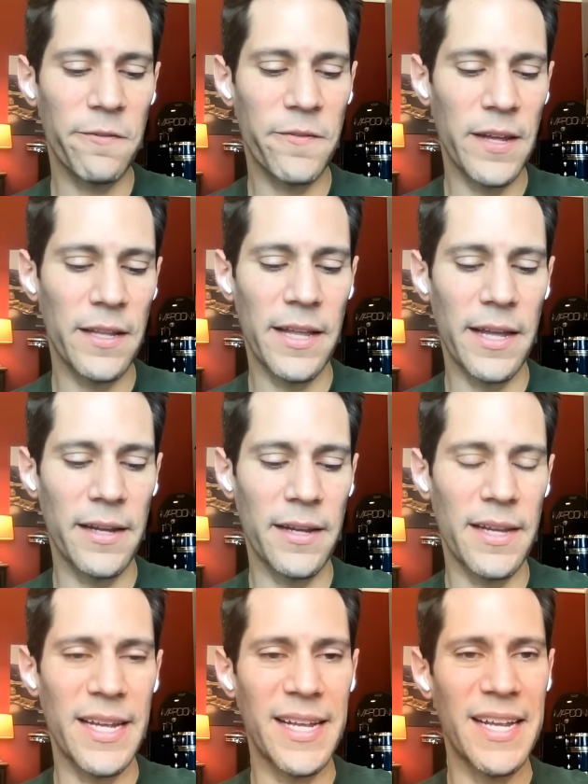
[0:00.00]
feeling
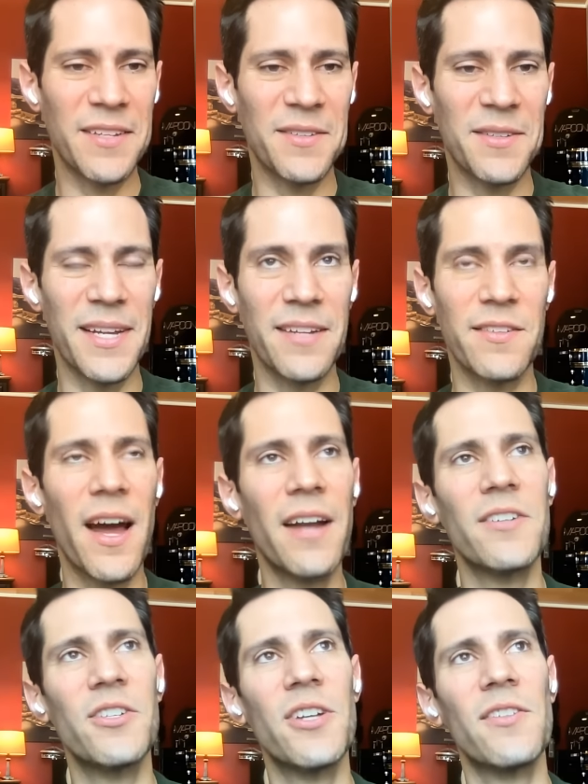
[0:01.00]
is
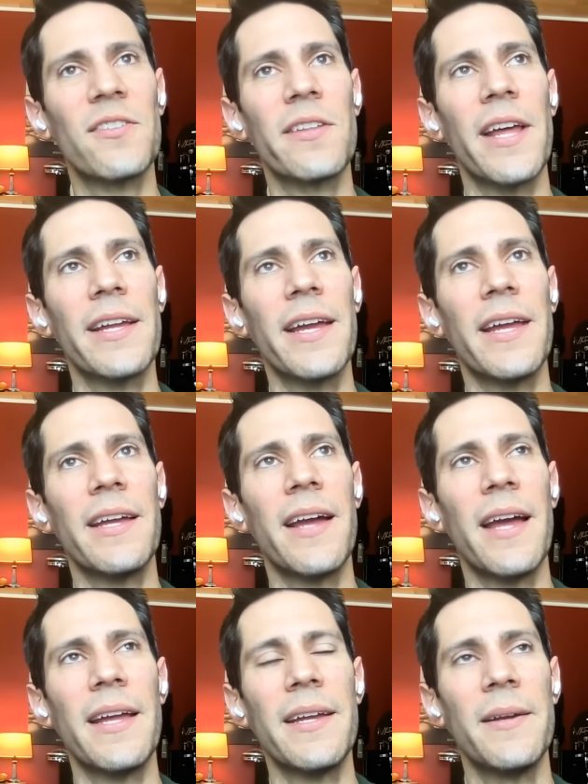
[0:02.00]
not just like
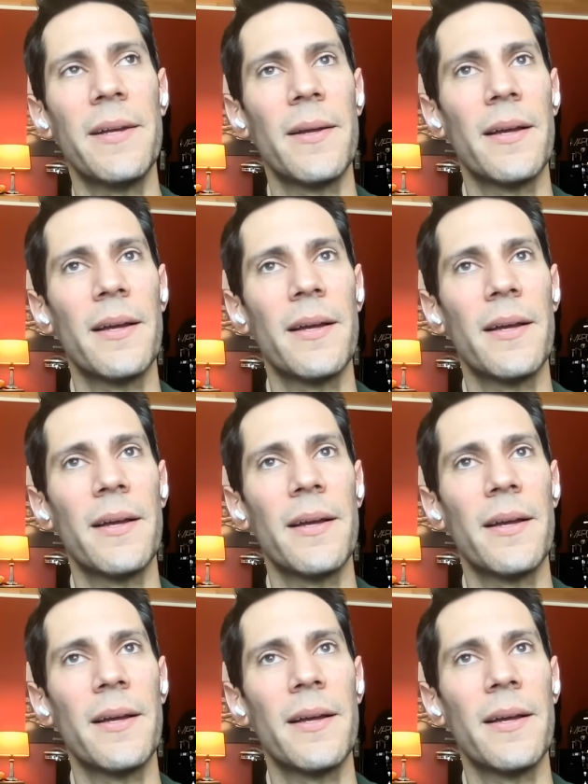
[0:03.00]
a